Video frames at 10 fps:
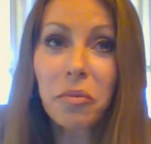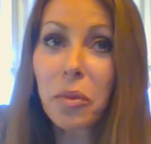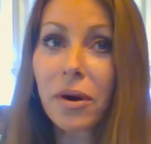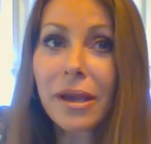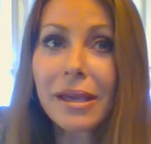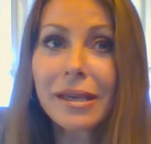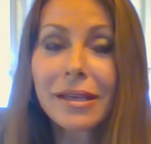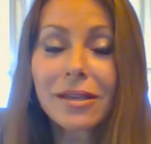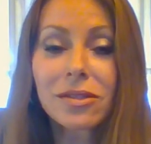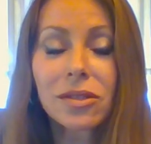a
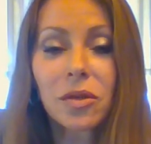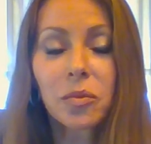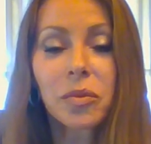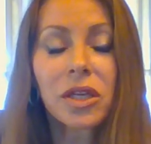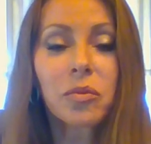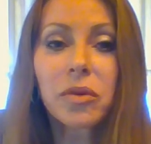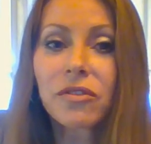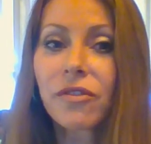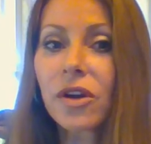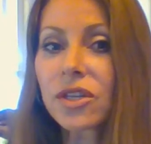break. You stop being
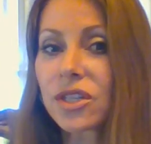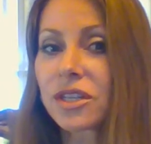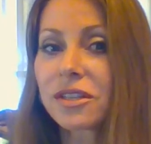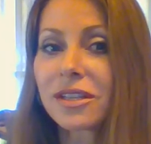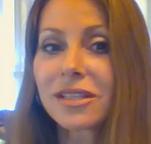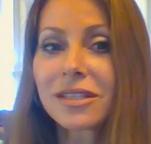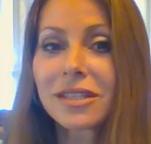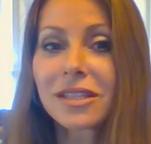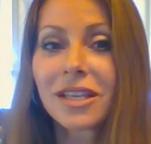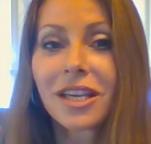perfectionist.
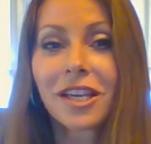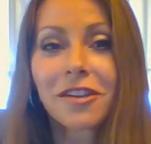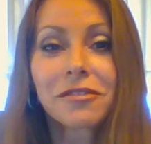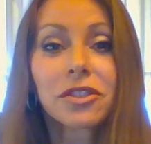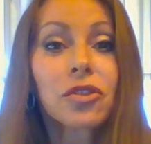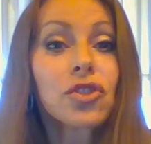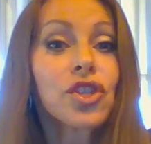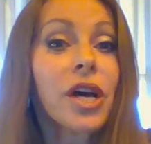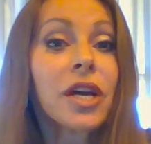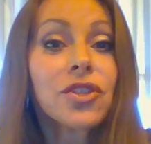You will not
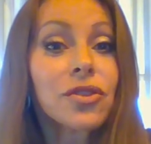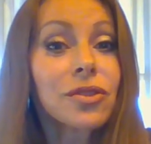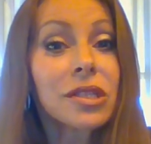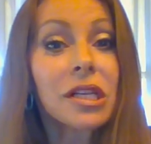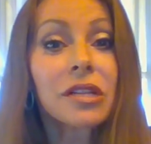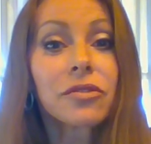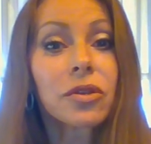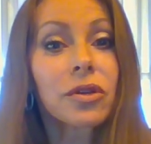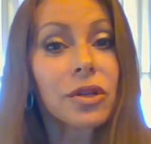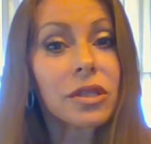judge yourself or
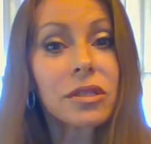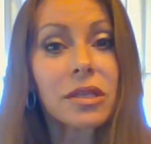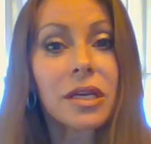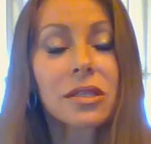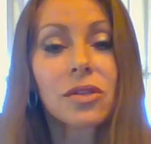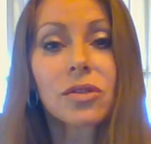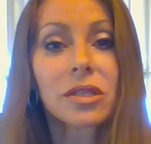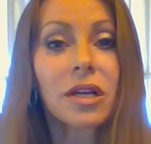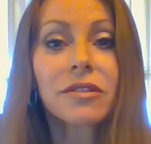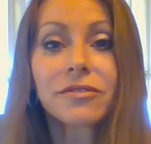criticize
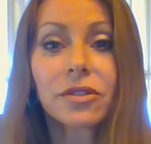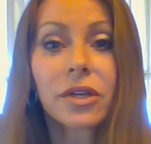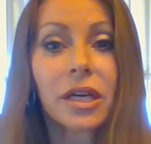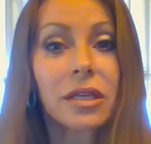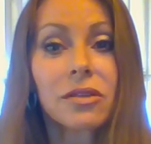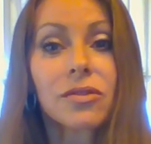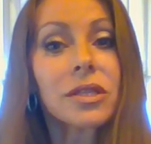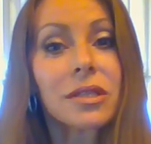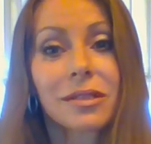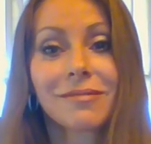yourself for any
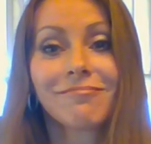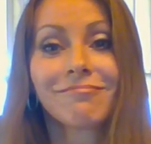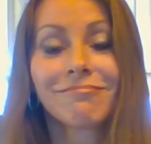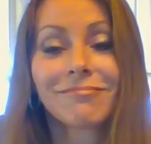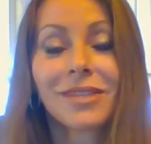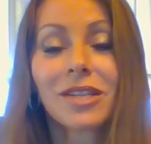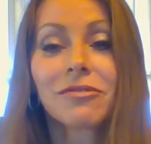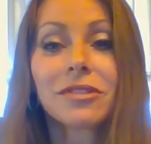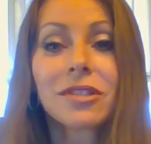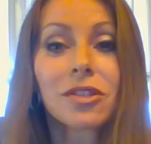reason. You
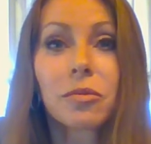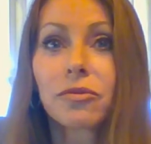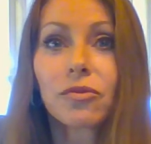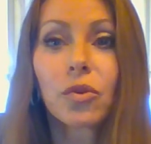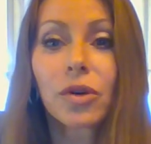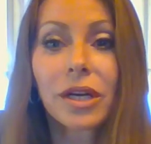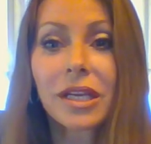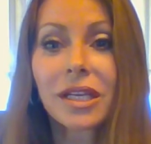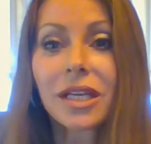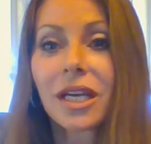will stop
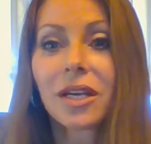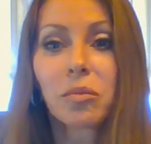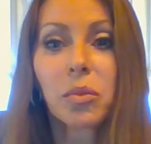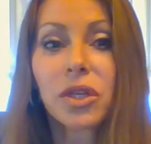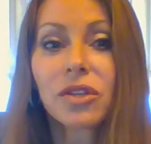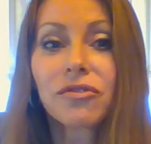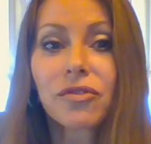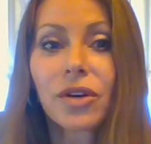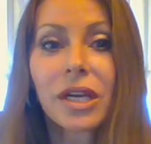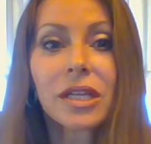worrying, being
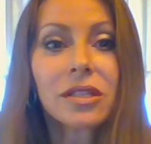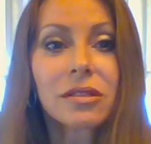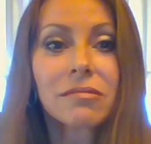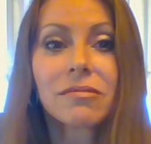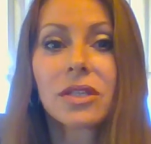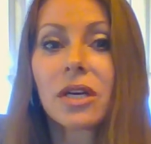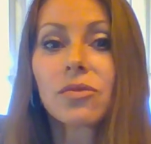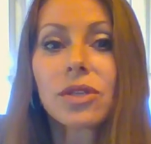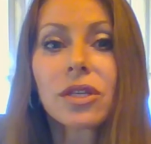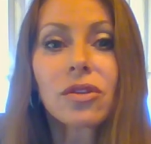afraid,
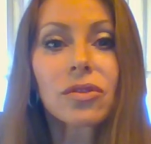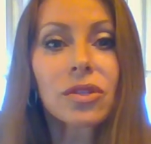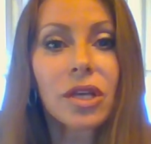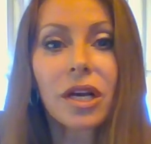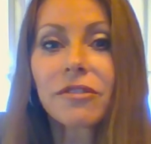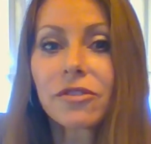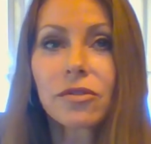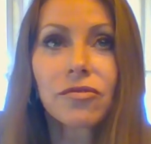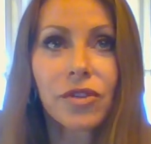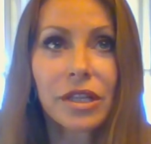doubting yourself,
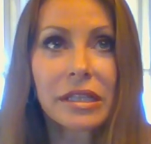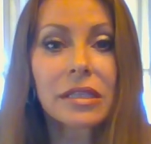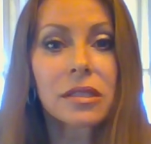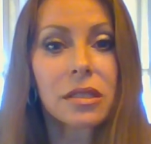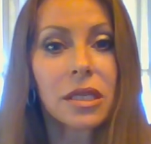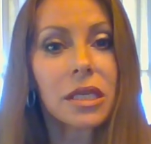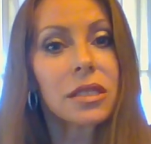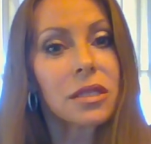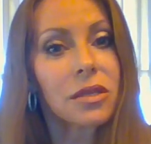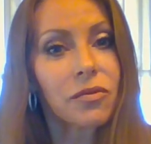your feelings,
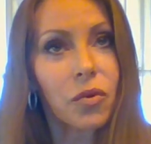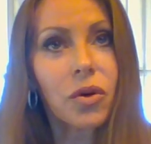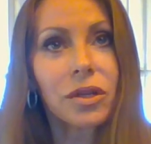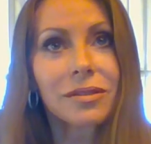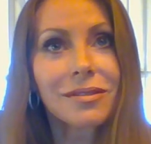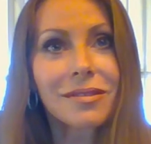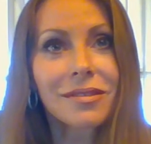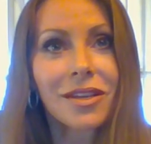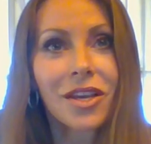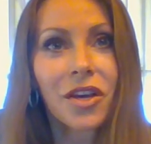needs, and wants.
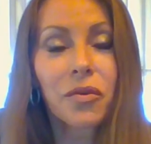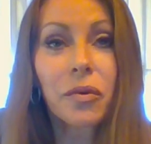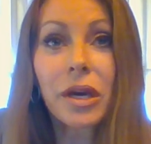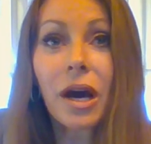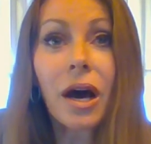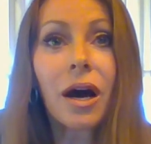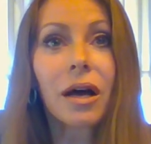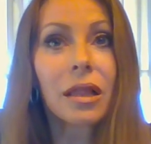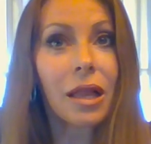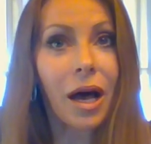We are
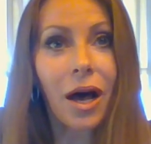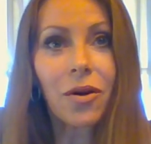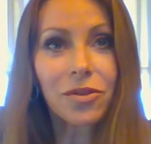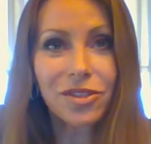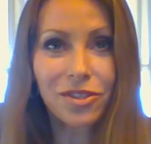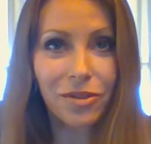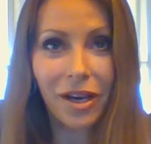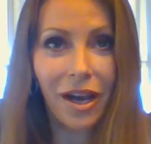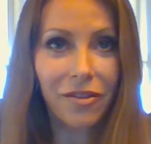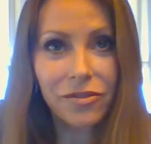allowed to
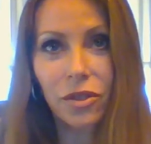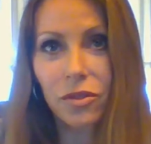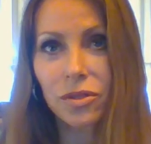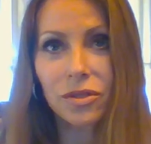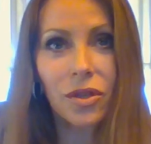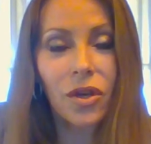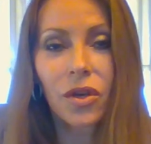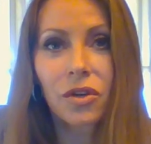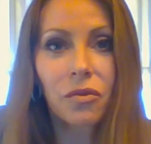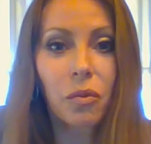have those
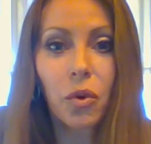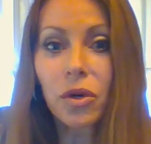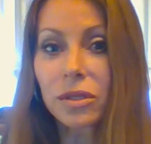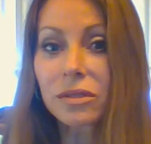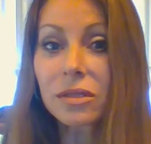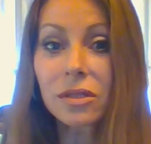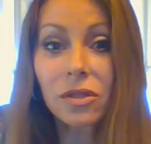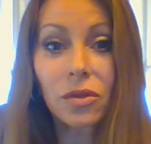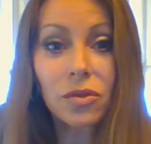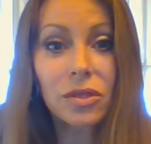wants,
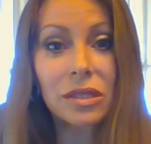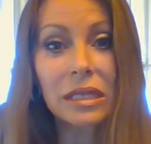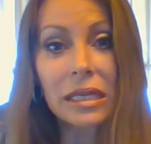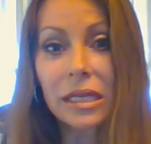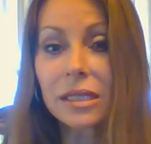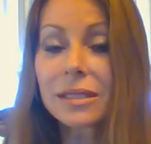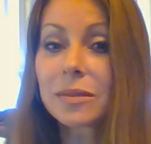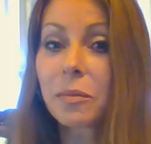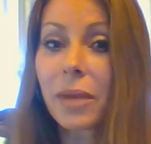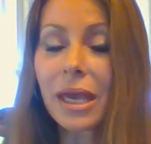those
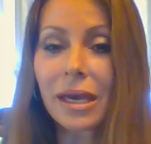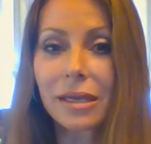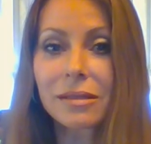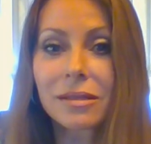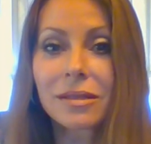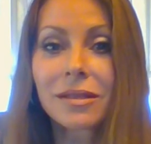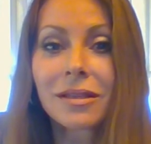needs met.